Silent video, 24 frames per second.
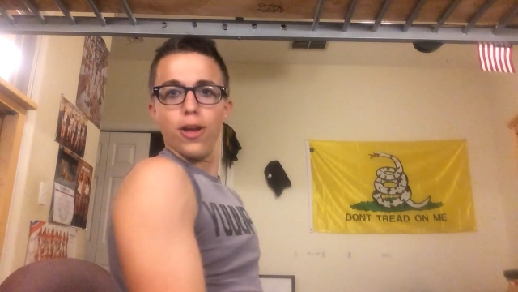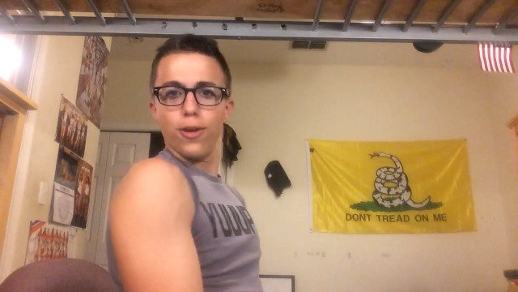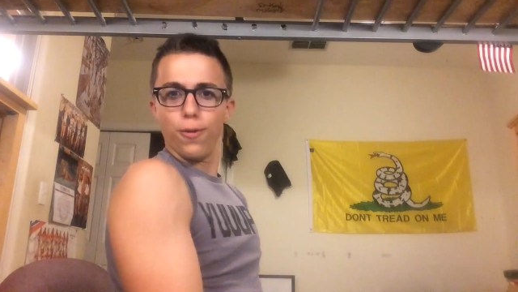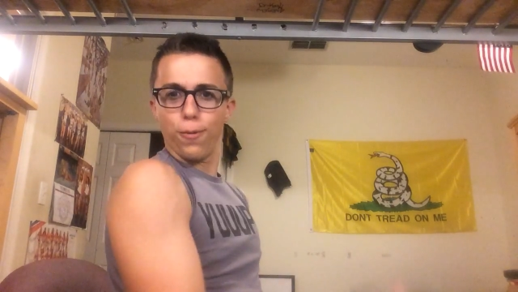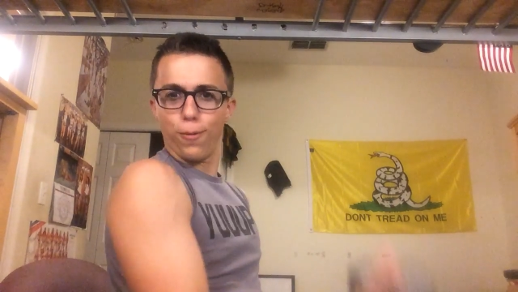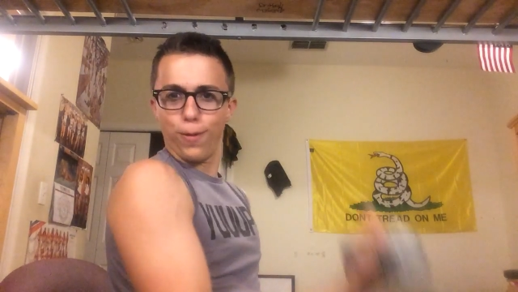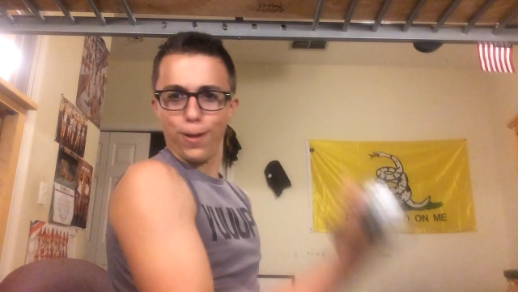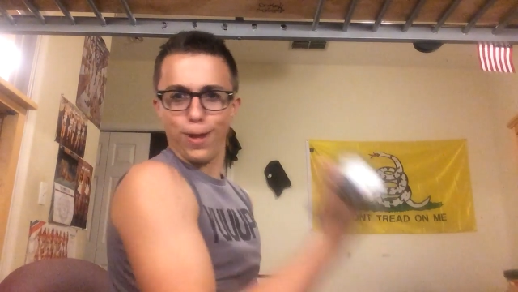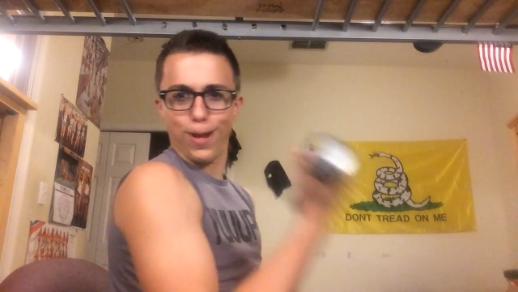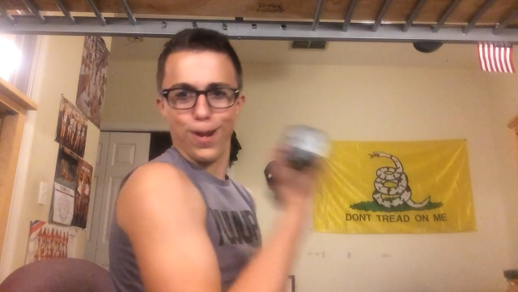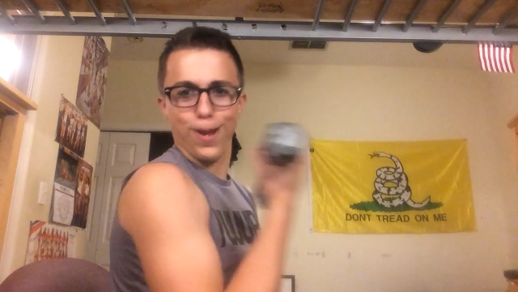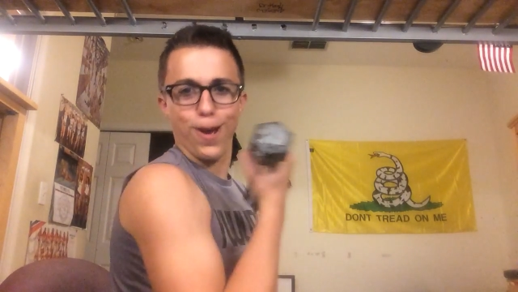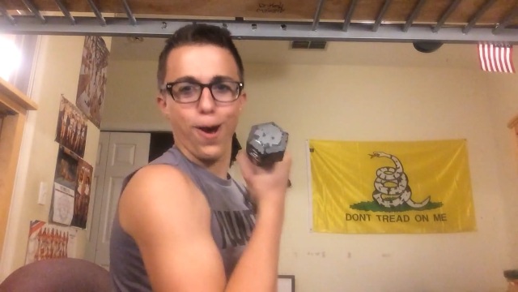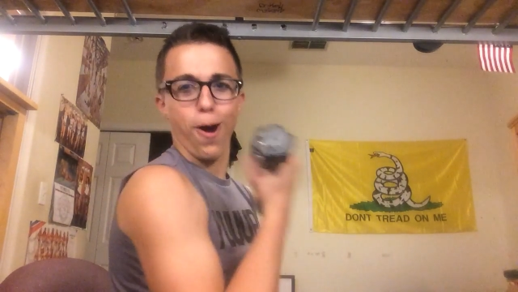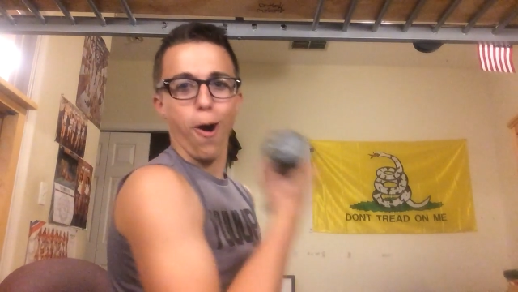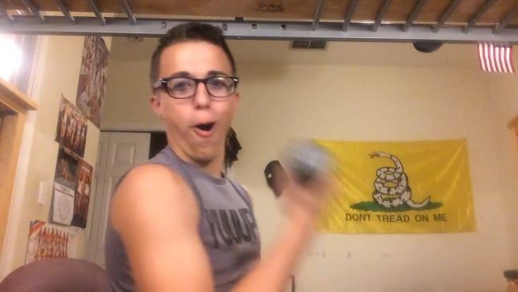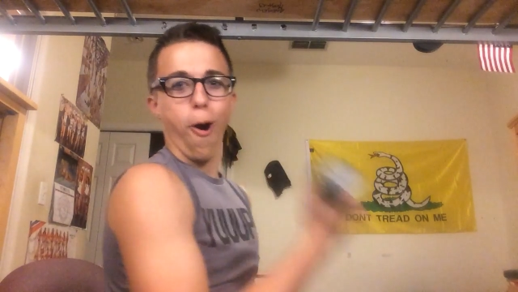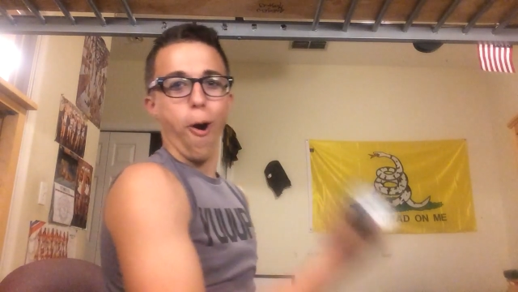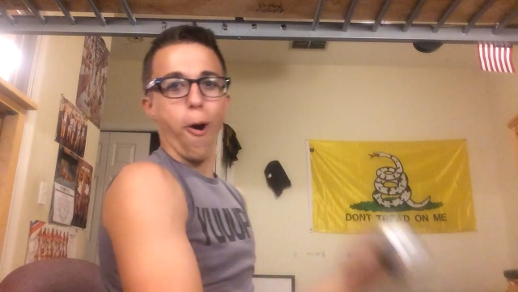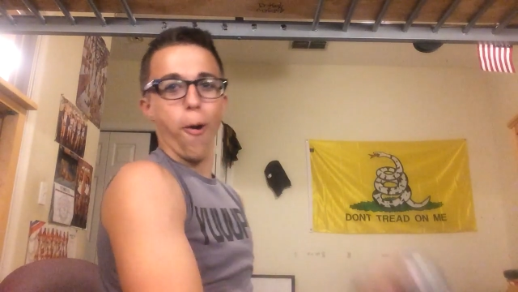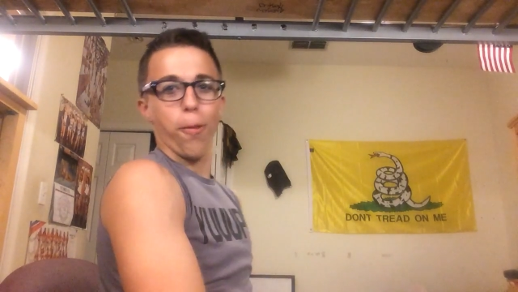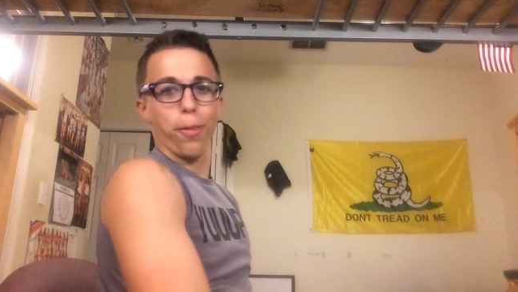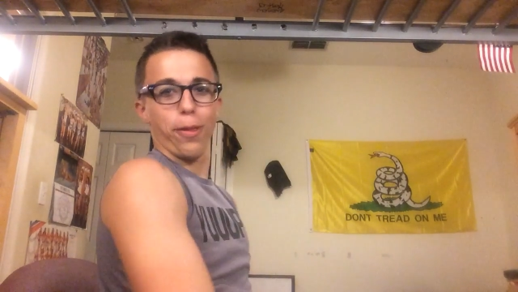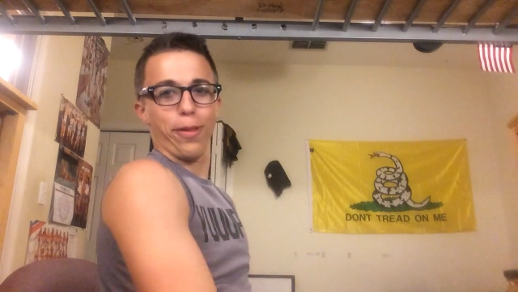you get
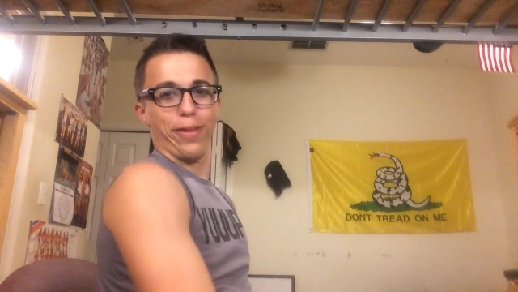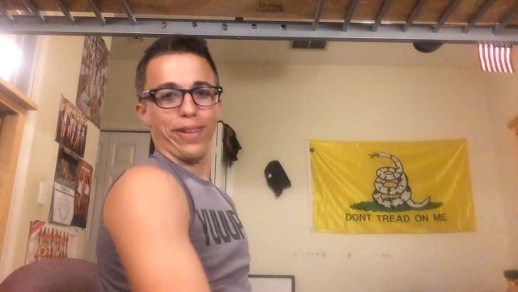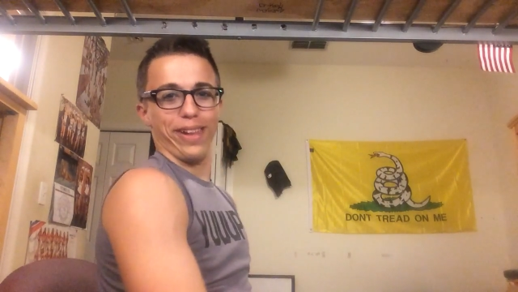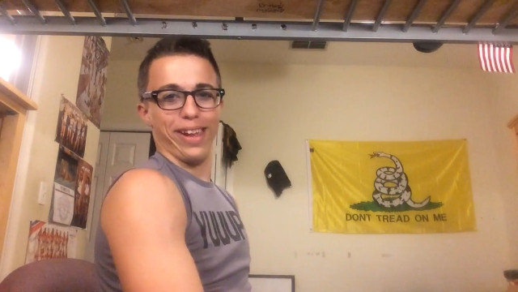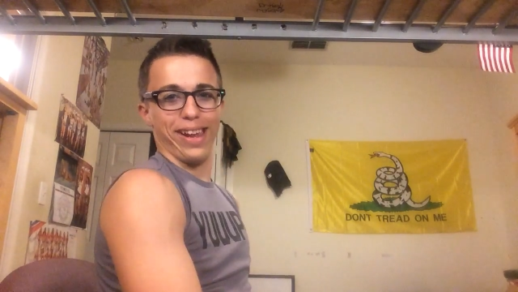all the